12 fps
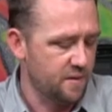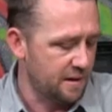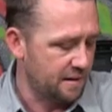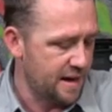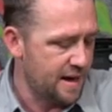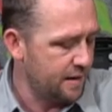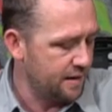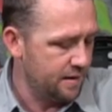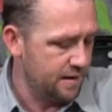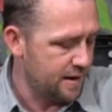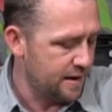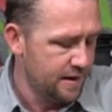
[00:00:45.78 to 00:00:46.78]
like that.
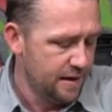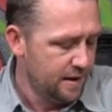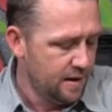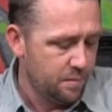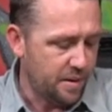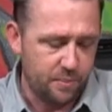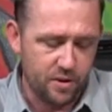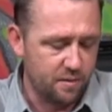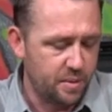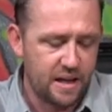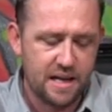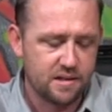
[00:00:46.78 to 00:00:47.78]
And uh, people have
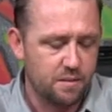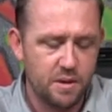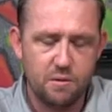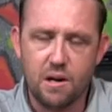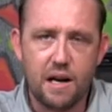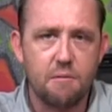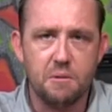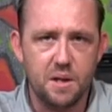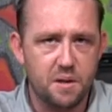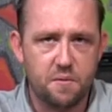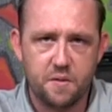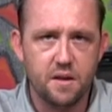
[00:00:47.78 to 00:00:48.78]
been asking me what I
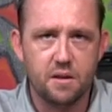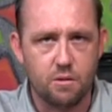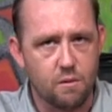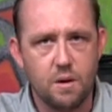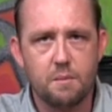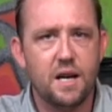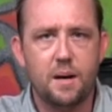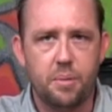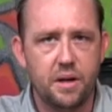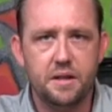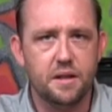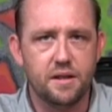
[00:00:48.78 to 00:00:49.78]
really feel or what my opinion